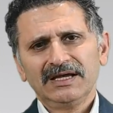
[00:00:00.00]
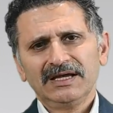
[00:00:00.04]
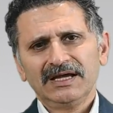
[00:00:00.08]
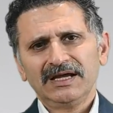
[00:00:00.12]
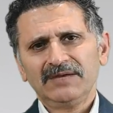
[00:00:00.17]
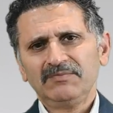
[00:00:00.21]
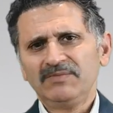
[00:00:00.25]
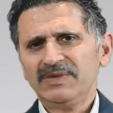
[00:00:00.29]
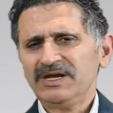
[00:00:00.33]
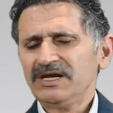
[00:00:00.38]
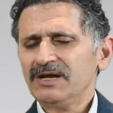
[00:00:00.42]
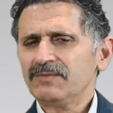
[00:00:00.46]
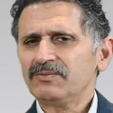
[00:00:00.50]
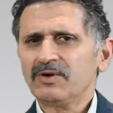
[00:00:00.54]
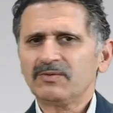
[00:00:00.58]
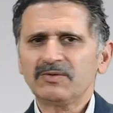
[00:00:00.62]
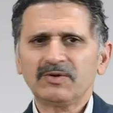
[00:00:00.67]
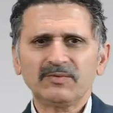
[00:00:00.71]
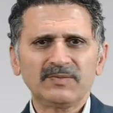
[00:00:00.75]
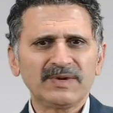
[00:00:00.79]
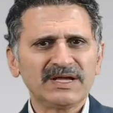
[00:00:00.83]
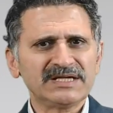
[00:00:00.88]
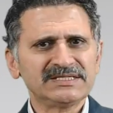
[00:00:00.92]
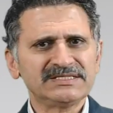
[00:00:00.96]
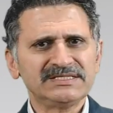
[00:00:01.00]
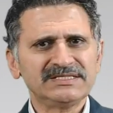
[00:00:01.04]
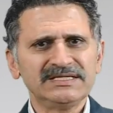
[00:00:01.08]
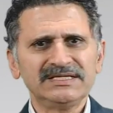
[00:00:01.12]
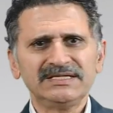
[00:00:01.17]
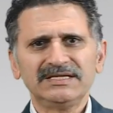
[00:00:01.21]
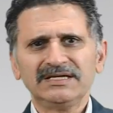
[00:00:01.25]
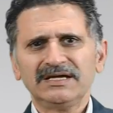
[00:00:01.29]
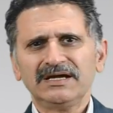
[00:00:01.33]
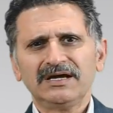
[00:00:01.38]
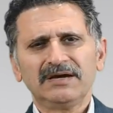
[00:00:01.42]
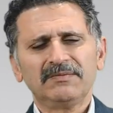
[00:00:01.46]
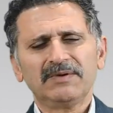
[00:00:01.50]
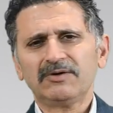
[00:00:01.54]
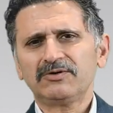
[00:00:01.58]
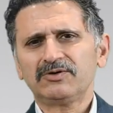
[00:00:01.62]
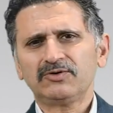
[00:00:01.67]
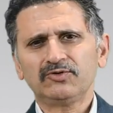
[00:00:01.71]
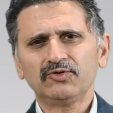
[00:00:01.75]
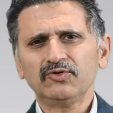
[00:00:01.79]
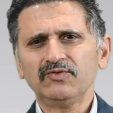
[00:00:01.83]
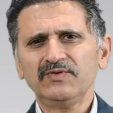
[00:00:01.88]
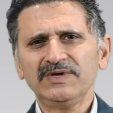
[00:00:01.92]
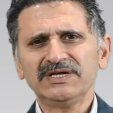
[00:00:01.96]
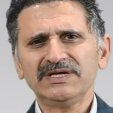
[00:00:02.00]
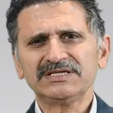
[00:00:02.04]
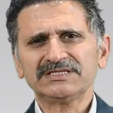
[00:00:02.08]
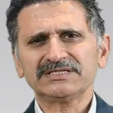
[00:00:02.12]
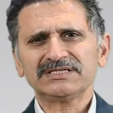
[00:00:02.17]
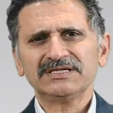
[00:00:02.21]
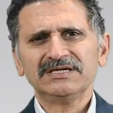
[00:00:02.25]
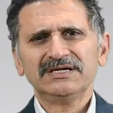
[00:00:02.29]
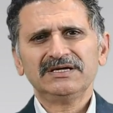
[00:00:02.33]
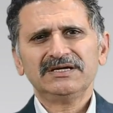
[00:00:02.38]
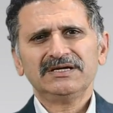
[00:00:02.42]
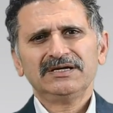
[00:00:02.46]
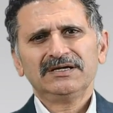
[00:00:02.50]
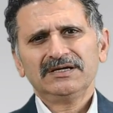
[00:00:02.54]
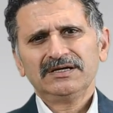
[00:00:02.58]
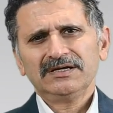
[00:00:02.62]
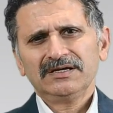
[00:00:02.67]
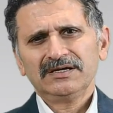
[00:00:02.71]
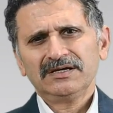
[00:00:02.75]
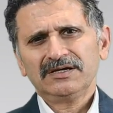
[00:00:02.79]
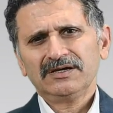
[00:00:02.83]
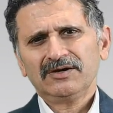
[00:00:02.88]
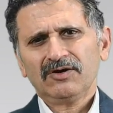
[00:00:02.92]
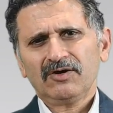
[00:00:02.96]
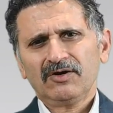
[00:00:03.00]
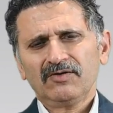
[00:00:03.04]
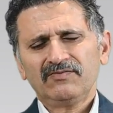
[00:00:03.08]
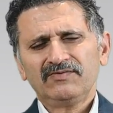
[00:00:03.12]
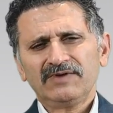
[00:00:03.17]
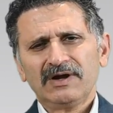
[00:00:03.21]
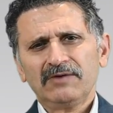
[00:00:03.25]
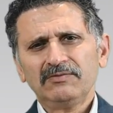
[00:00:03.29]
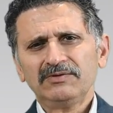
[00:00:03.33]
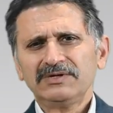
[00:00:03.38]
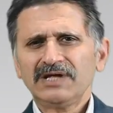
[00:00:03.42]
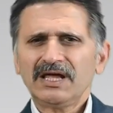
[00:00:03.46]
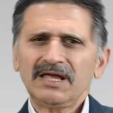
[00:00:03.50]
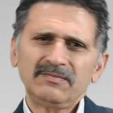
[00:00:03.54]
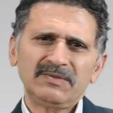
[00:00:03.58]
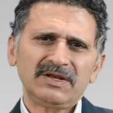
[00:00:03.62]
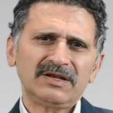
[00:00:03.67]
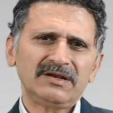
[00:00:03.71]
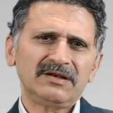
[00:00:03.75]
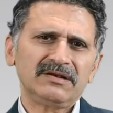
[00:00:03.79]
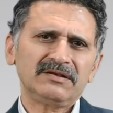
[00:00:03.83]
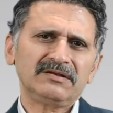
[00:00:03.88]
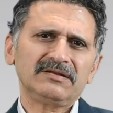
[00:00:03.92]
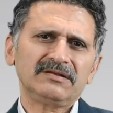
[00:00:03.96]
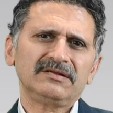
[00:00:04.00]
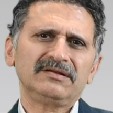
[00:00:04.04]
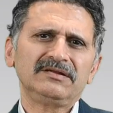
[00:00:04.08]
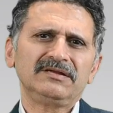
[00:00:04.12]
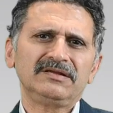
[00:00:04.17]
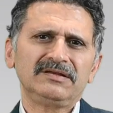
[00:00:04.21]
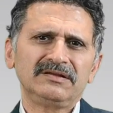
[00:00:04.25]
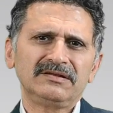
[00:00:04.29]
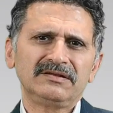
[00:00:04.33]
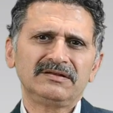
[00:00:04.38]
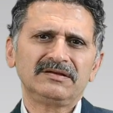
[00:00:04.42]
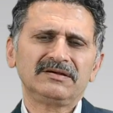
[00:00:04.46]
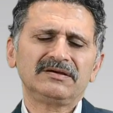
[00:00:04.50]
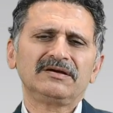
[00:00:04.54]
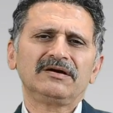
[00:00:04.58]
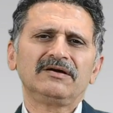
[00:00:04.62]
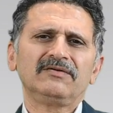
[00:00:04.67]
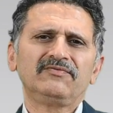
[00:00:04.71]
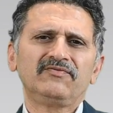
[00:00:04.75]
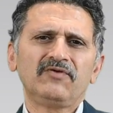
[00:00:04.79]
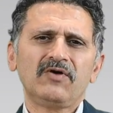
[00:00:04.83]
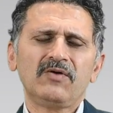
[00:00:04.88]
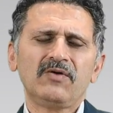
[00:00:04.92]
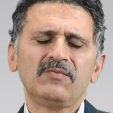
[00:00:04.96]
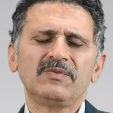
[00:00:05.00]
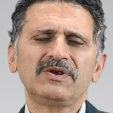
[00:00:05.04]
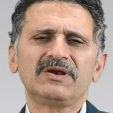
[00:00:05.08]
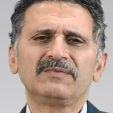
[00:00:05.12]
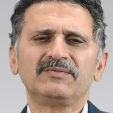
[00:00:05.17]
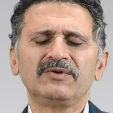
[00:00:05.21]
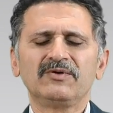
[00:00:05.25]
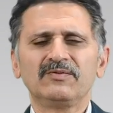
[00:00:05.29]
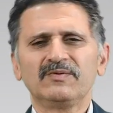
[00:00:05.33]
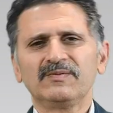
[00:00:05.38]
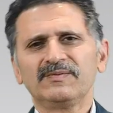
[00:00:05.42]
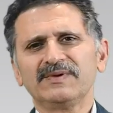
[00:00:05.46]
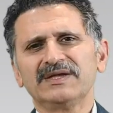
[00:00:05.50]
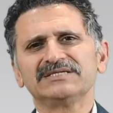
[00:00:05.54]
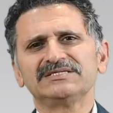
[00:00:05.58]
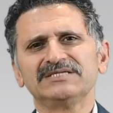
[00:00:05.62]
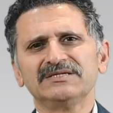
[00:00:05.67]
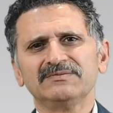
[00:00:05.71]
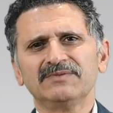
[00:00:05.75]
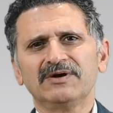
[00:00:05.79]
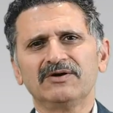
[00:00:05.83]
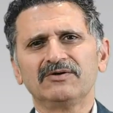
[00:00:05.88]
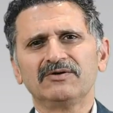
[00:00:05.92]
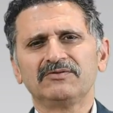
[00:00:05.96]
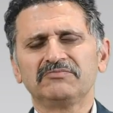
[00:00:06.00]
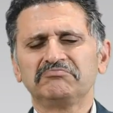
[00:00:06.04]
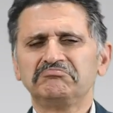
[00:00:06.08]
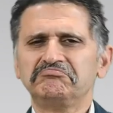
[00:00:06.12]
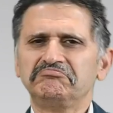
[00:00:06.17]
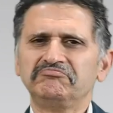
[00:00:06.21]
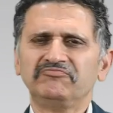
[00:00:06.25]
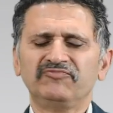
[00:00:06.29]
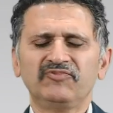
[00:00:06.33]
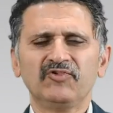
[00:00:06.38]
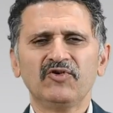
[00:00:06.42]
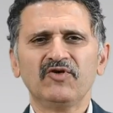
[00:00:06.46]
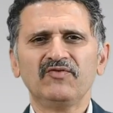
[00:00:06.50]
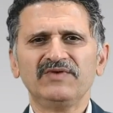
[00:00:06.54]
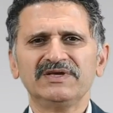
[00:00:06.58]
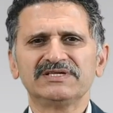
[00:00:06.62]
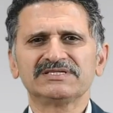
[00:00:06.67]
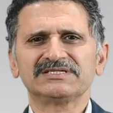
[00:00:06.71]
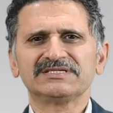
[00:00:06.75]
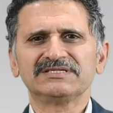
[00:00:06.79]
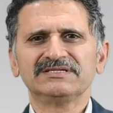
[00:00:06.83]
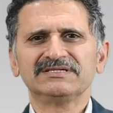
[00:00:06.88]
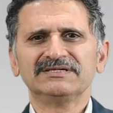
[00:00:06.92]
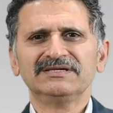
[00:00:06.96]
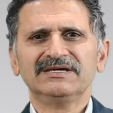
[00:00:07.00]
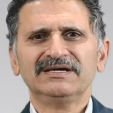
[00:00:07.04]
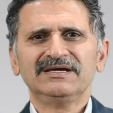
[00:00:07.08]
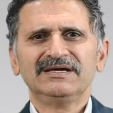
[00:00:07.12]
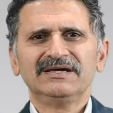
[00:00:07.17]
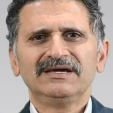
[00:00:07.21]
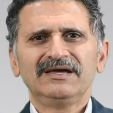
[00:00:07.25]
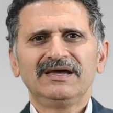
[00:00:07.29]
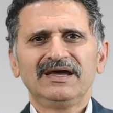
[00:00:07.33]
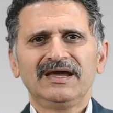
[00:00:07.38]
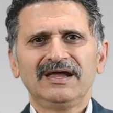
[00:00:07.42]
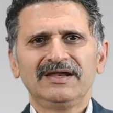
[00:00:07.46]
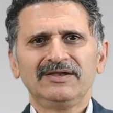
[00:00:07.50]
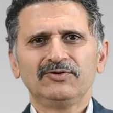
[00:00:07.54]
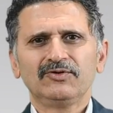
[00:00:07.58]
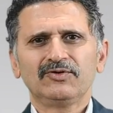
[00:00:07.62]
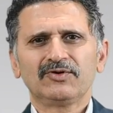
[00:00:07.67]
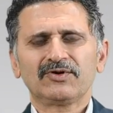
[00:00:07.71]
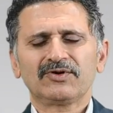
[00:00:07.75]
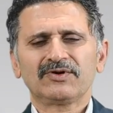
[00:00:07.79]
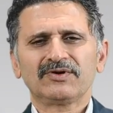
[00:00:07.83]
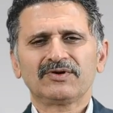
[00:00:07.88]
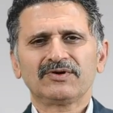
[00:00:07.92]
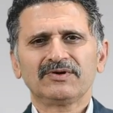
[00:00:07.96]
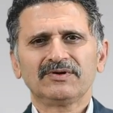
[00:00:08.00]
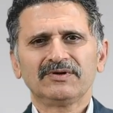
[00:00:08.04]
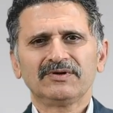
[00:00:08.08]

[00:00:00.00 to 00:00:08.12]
mini abdominoplasty, about 2 weeks of downtime, and in a formal abdominoplasty about 4 weeks, and you're